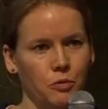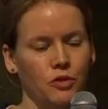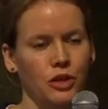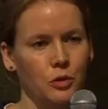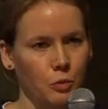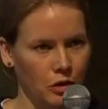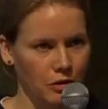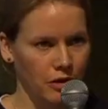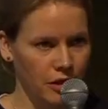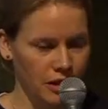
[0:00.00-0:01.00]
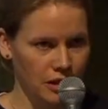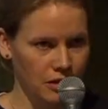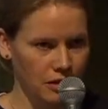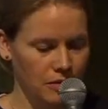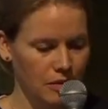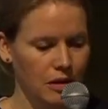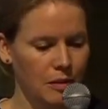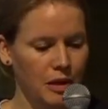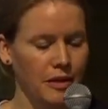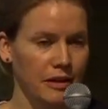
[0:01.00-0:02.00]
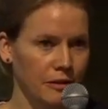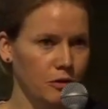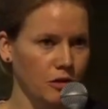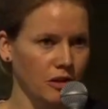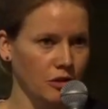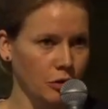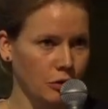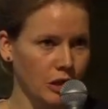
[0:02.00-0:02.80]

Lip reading: they do just one thesis. But they have got the